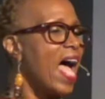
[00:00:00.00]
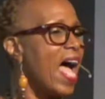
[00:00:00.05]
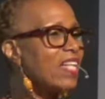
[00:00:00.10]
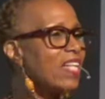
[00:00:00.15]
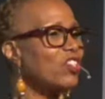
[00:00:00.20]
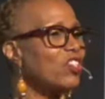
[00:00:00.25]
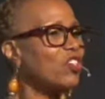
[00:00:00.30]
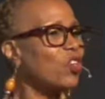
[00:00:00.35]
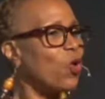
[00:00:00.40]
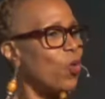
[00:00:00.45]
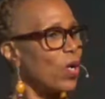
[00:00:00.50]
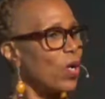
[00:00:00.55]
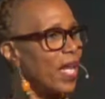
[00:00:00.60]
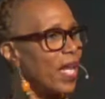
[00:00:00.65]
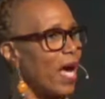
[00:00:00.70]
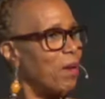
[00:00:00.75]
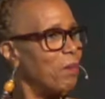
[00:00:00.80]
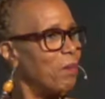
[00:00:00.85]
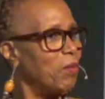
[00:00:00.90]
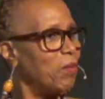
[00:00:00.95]
And so when
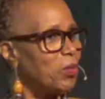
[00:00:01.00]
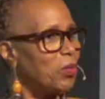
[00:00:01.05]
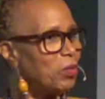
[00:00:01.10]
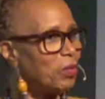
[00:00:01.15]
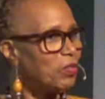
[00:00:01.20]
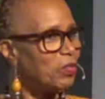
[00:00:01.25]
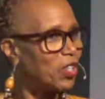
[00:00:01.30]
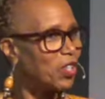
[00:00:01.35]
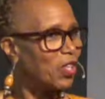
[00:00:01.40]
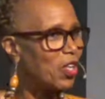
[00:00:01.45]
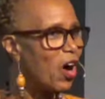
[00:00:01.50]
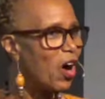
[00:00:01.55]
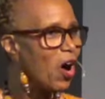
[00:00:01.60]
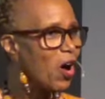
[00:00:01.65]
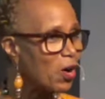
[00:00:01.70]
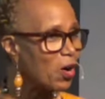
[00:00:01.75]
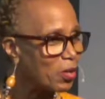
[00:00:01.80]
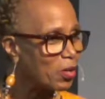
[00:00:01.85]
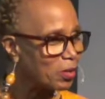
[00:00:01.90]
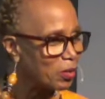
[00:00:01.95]
I moved to
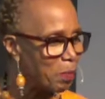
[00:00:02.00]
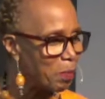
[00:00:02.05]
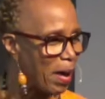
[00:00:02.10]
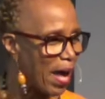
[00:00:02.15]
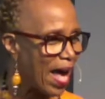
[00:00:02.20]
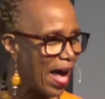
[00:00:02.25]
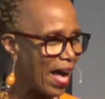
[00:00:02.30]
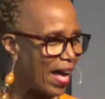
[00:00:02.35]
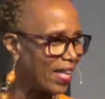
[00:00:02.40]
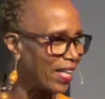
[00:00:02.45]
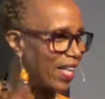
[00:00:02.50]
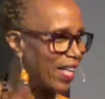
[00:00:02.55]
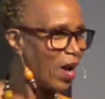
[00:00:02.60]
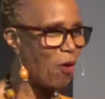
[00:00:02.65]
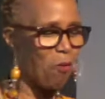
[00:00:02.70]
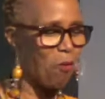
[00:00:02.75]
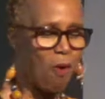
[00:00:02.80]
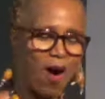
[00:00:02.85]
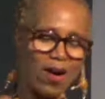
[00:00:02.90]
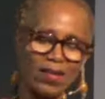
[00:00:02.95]
Carlsbad and
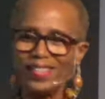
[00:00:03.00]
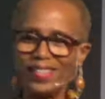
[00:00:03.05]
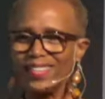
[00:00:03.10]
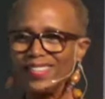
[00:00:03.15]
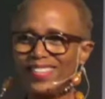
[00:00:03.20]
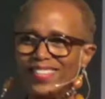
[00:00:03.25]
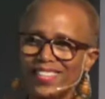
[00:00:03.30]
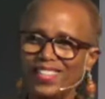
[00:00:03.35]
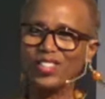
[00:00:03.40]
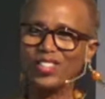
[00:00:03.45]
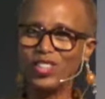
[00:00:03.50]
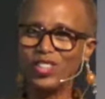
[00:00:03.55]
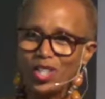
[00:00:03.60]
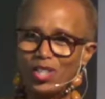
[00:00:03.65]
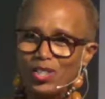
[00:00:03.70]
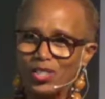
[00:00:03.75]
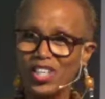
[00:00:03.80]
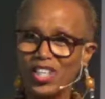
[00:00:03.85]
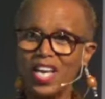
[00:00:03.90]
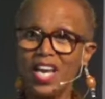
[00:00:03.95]
I walked into the
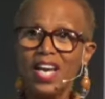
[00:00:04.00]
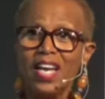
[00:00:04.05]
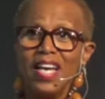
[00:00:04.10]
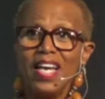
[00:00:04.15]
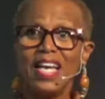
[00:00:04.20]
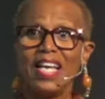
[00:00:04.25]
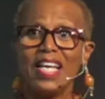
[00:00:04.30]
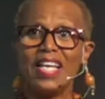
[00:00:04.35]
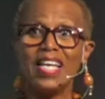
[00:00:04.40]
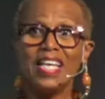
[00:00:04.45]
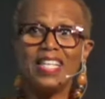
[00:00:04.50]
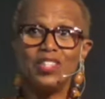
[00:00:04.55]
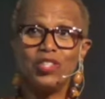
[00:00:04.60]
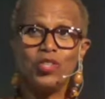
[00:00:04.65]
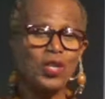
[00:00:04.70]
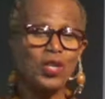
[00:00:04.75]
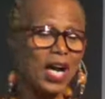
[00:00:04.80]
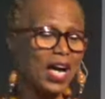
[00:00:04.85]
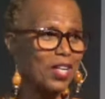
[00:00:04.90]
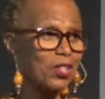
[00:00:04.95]
church,
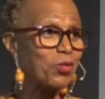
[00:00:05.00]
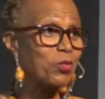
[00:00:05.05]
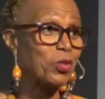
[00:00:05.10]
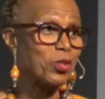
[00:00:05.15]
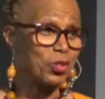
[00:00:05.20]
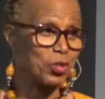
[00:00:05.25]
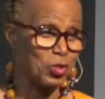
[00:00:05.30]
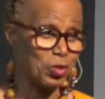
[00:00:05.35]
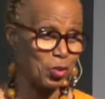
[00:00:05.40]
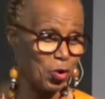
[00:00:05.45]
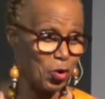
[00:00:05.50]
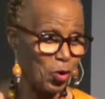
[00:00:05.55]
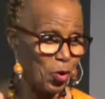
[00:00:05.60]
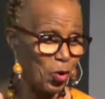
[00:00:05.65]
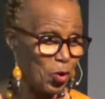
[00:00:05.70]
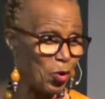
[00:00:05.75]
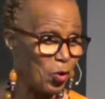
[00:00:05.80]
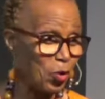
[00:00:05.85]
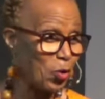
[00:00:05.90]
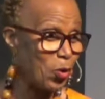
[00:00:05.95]
you guys were
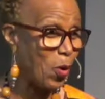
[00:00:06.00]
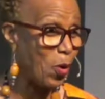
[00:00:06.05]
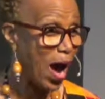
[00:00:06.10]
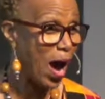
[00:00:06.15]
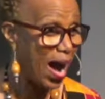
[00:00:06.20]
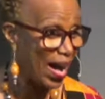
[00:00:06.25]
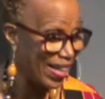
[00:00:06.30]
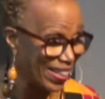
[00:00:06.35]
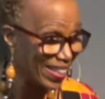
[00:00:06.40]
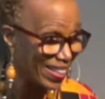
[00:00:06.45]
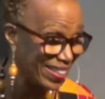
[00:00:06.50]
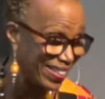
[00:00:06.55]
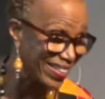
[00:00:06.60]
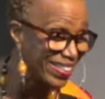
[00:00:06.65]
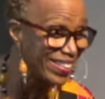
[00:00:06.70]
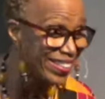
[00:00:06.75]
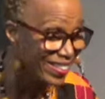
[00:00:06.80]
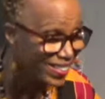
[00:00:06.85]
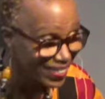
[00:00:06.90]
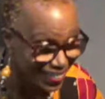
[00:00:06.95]
so quiet.
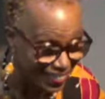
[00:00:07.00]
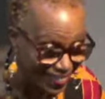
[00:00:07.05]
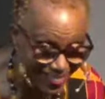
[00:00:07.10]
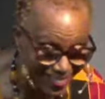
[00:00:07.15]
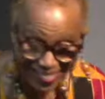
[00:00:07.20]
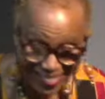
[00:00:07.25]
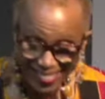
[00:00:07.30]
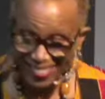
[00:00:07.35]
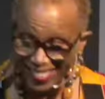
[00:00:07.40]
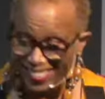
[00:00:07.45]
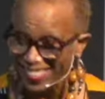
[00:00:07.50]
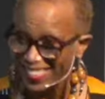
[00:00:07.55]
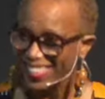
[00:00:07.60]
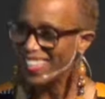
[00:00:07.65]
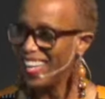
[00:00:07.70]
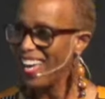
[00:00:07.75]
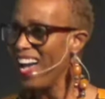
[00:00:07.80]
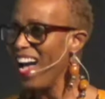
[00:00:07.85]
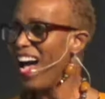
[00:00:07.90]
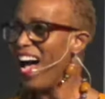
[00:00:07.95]

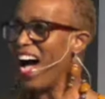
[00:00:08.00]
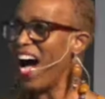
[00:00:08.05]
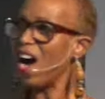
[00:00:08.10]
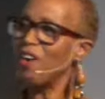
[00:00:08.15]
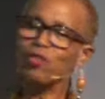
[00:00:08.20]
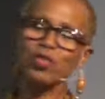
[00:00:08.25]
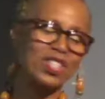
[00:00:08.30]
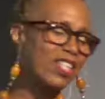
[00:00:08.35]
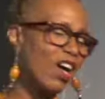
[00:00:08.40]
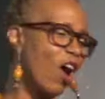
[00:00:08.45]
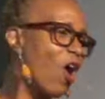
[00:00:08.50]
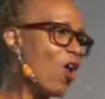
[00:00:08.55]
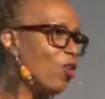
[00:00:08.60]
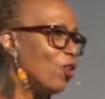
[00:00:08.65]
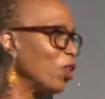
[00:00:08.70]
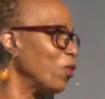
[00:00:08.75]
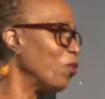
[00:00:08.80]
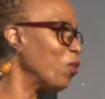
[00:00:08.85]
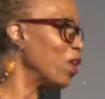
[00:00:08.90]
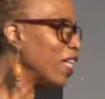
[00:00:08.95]
I was the
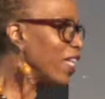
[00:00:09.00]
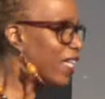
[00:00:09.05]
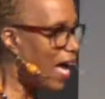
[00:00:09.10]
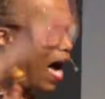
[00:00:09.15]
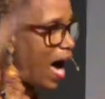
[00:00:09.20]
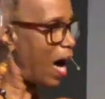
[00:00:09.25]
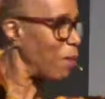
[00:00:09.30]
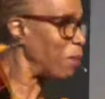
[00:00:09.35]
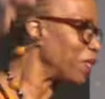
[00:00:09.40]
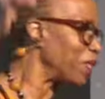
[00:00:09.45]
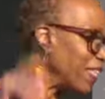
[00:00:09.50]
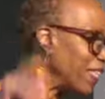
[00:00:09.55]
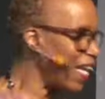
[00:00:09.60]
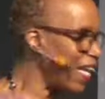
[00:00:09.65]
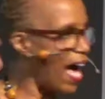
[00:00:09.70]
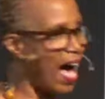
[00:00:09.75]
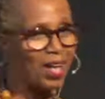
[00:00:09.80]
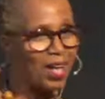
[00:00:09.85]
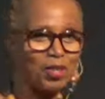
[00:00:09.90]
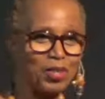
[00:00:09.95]
only one hopping
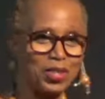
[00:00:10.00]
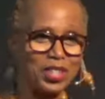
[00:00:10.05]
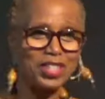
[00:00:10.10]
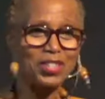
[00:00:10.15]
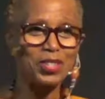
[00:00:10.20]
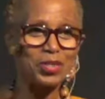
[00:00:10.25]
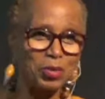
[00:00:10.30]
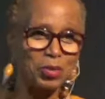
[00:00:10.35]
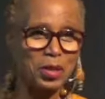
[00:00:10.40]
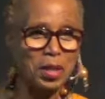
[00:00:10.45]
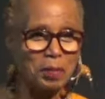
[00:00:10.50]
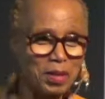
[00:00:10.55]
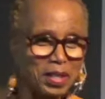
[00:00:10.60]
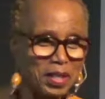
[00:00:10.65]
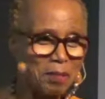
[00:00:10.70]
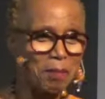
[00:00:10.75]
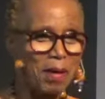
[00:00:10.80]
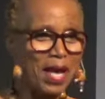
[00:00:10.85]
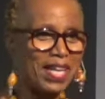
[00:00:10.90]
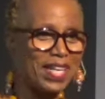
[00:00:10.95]
and hollering and
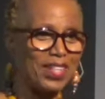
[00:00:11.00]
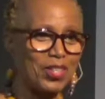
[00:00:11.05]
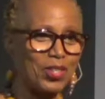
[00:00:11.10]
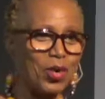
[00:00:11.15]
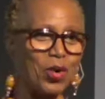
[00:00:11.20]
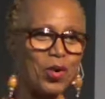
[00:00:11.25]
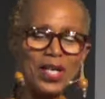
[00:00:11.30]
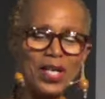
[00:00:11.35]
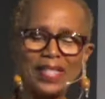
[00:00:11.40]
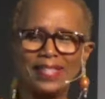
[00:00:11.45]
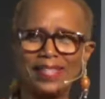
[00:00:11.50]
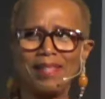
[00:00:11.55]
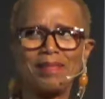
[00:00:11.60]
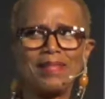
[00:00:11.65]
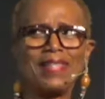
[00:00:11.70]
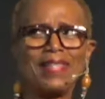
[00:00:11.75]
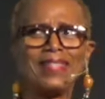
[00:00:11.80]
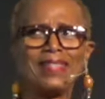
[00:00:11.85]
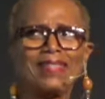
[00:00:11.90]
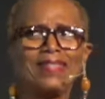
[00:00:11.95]
screaming and making noise.
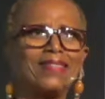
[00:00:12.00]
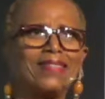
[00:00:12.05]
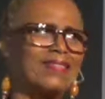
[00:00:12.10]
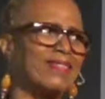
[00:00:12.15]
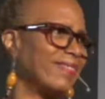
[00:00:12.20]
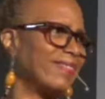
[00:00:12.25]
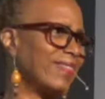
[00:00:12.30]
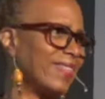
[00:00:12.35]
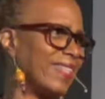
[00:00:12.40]
I'm like, oh,